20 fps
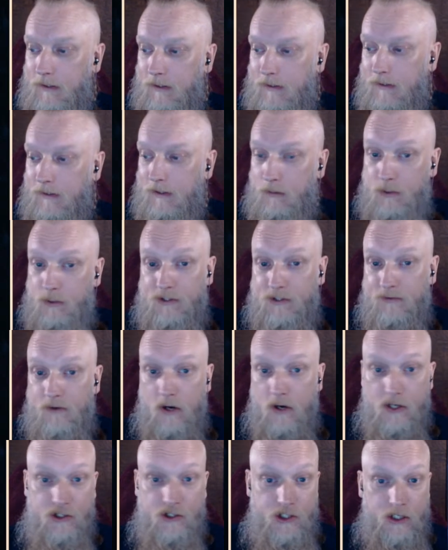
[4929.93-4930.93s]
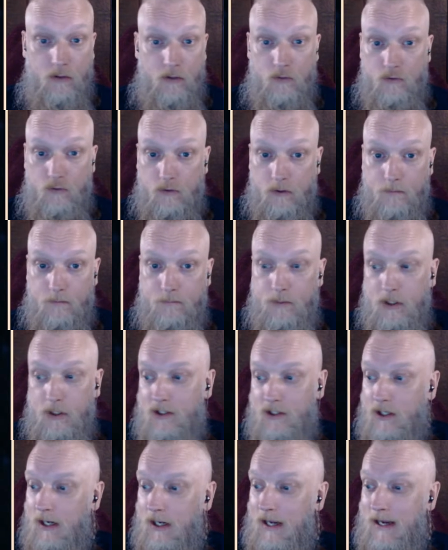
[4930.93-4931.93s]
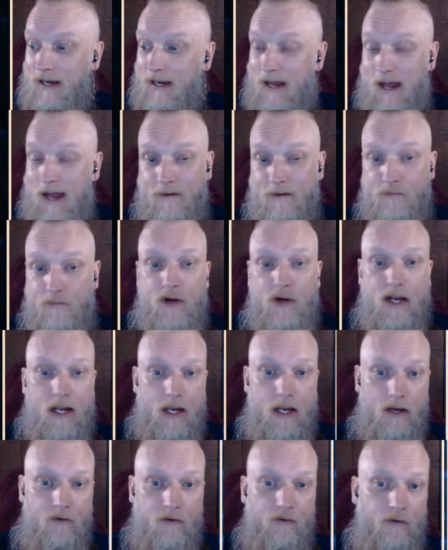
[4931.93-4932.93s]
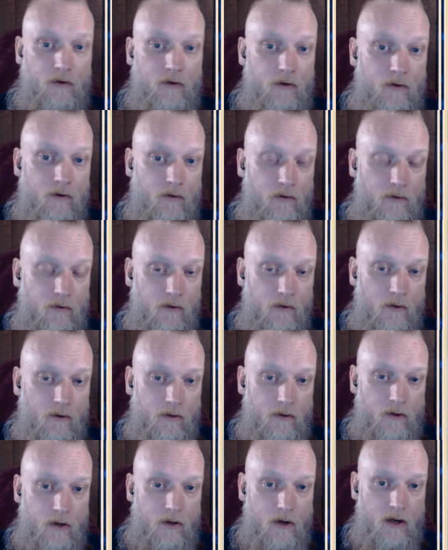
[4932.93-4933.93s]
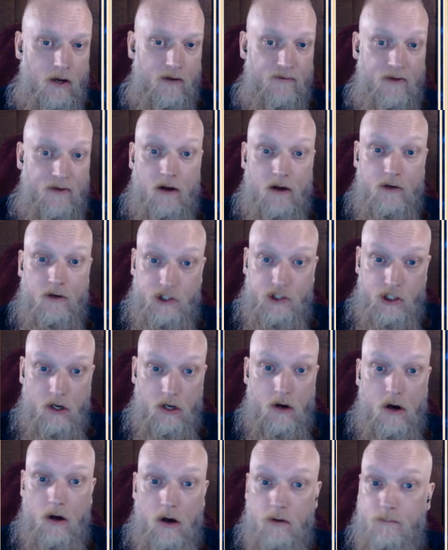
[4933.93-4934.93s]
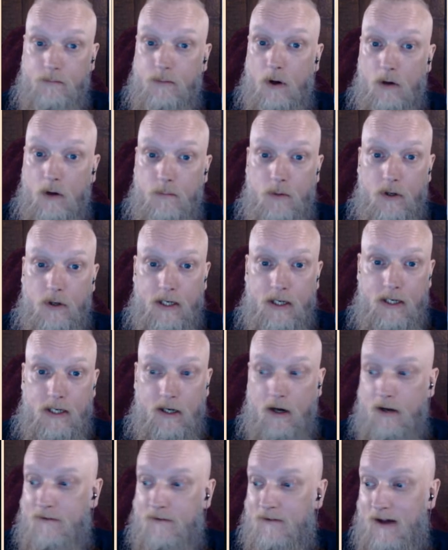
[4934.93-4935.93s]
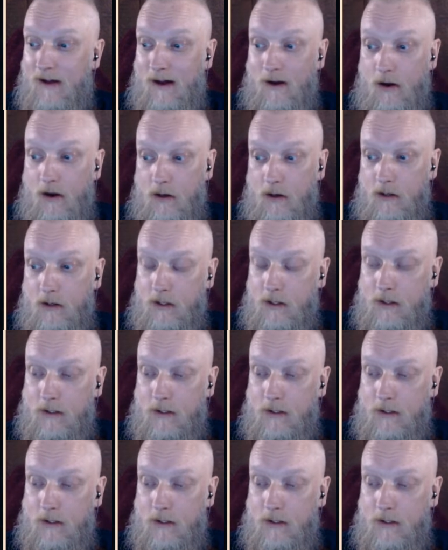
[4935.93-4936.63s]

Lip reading: we find children, but in every instance that I found a child bog body, I found